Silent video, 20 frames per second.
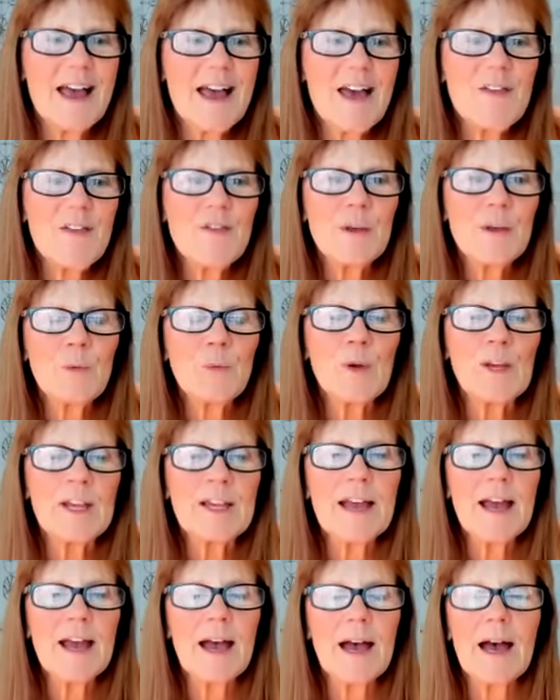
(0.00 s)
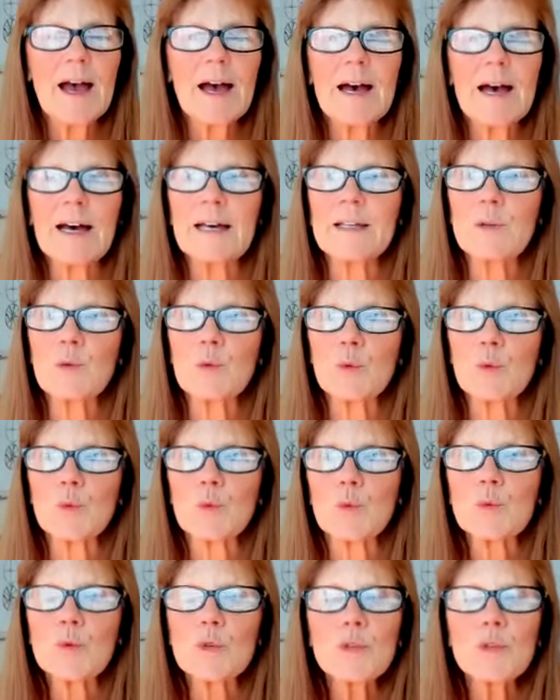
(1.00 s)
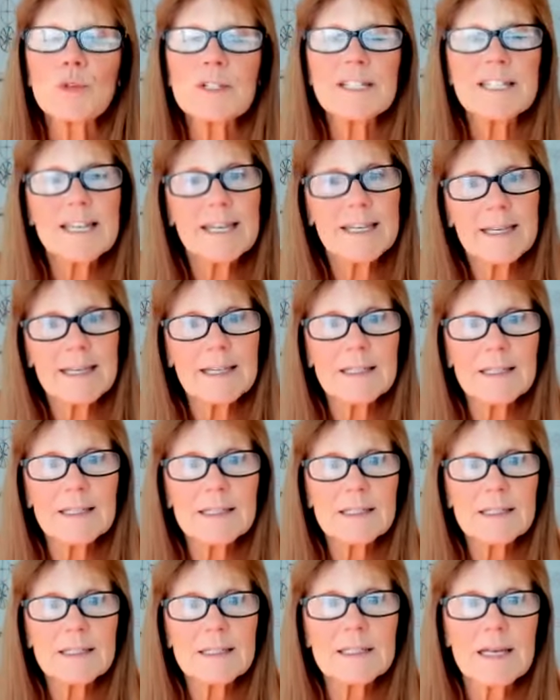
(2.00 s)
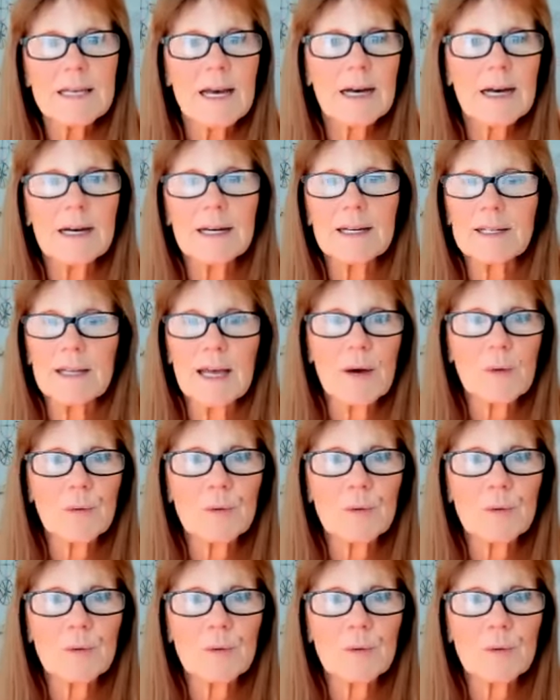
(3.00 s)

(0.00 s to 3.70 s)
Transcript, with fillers: And then we had routines, I'm